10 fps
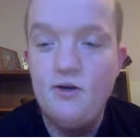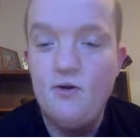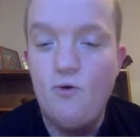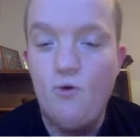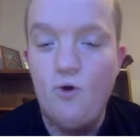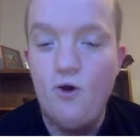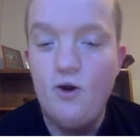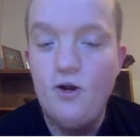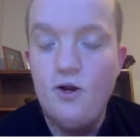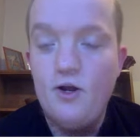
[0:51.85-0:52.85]

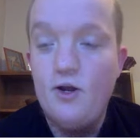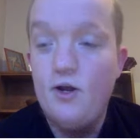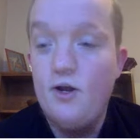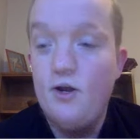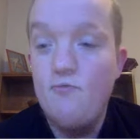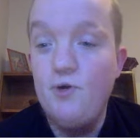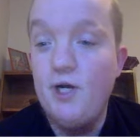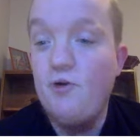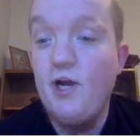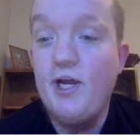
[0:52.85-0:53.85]
or really
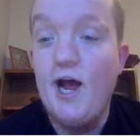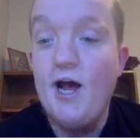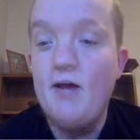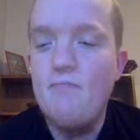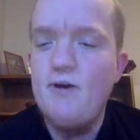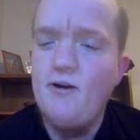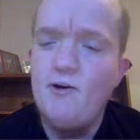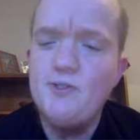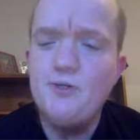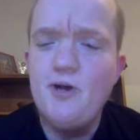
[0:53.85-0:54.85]
great guy, but
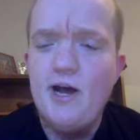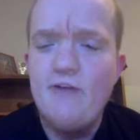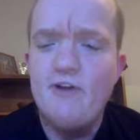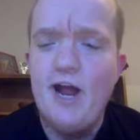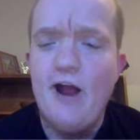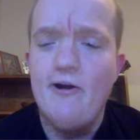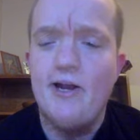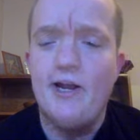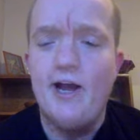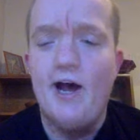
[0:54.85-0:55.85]
also kind of an
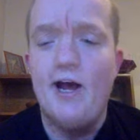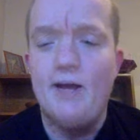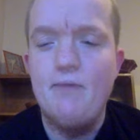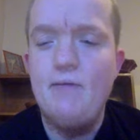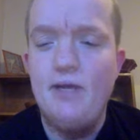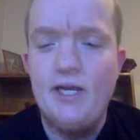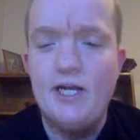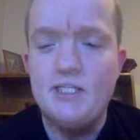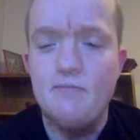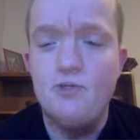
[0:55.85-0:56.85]
arrogant guy, and maybe it
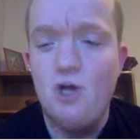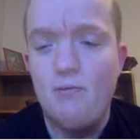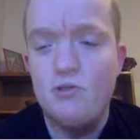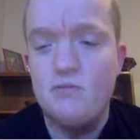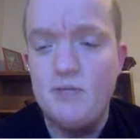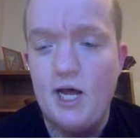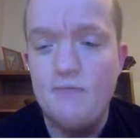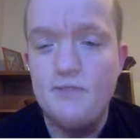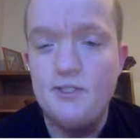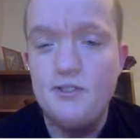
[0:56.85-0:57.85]
gets him in trouble
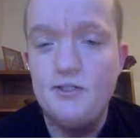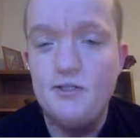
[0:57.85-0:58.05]
sometimes.